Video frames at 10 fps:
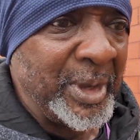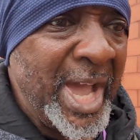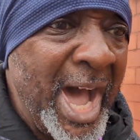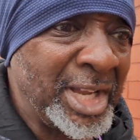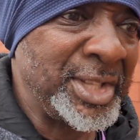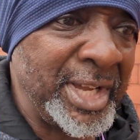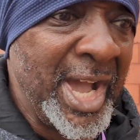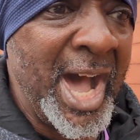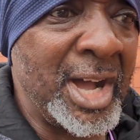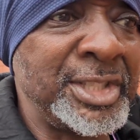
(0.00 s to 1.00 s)
The
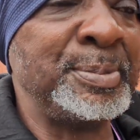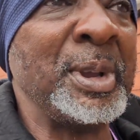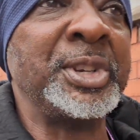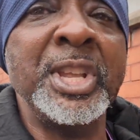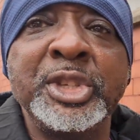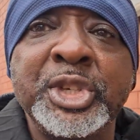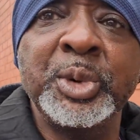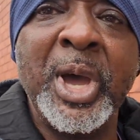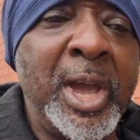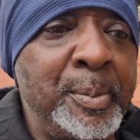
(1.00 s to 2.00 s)
car smashing
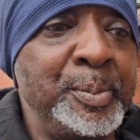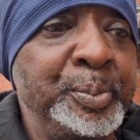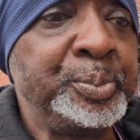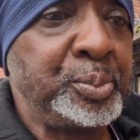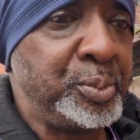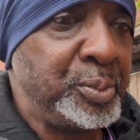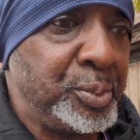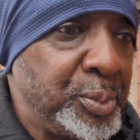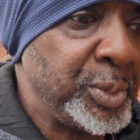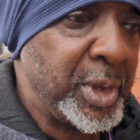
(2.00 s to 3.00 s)
into
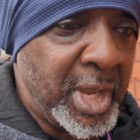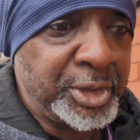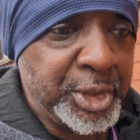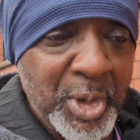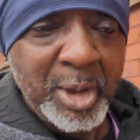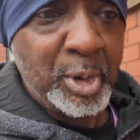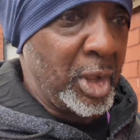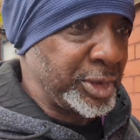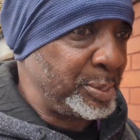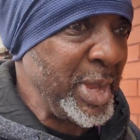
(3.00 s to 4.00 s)

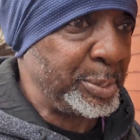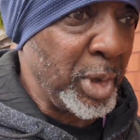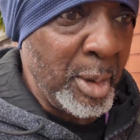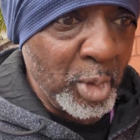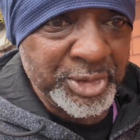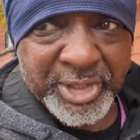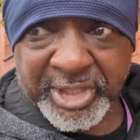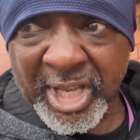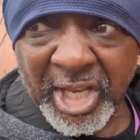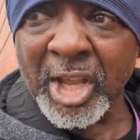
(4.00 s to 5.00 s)
lots of people, almost
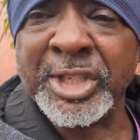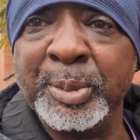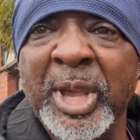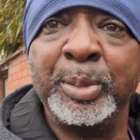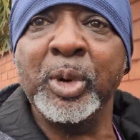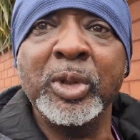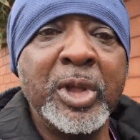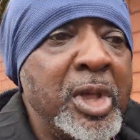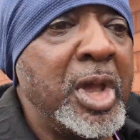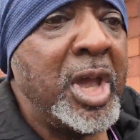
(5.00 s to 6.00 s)
killing lots of people.
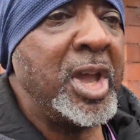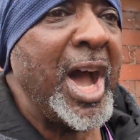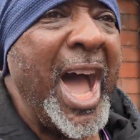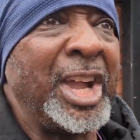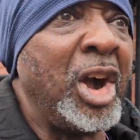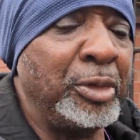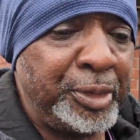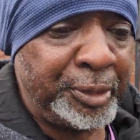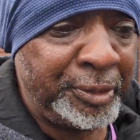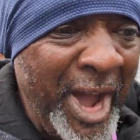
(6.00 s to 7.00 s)
I
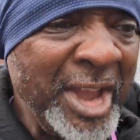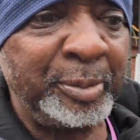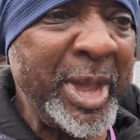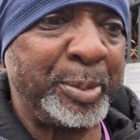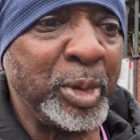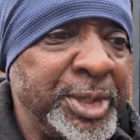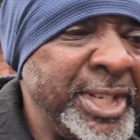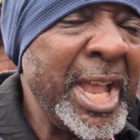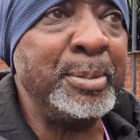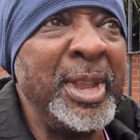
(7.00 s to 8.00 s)
got 5 people
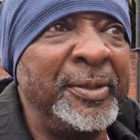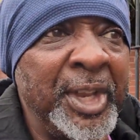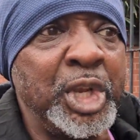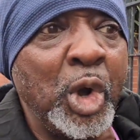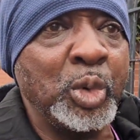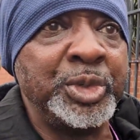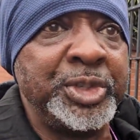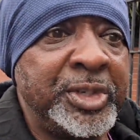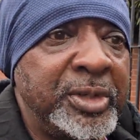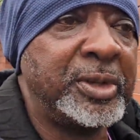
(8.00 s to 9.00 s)
send me
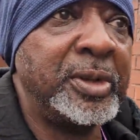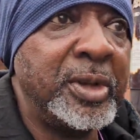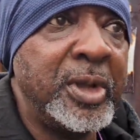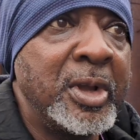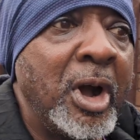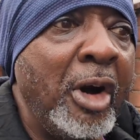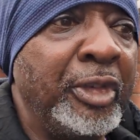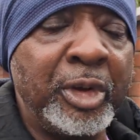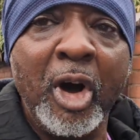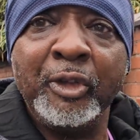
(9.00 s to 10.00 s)
videos
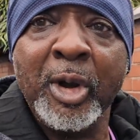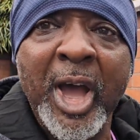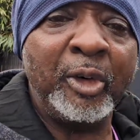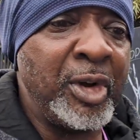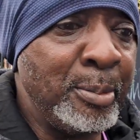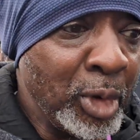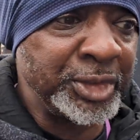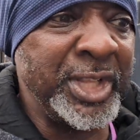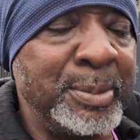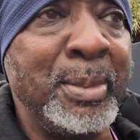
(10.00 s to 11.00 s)
of a
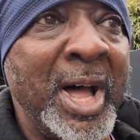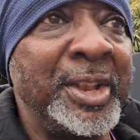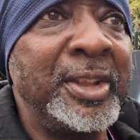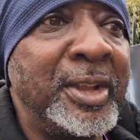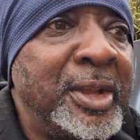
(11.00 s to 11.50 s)
Muslim man,